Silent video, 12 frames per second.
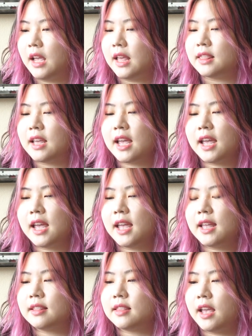And
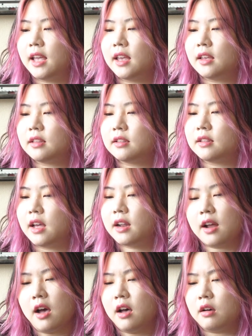then they
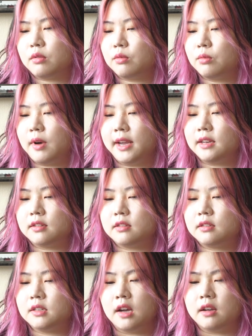let out white
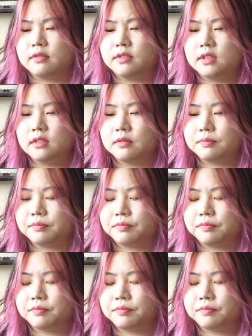doves.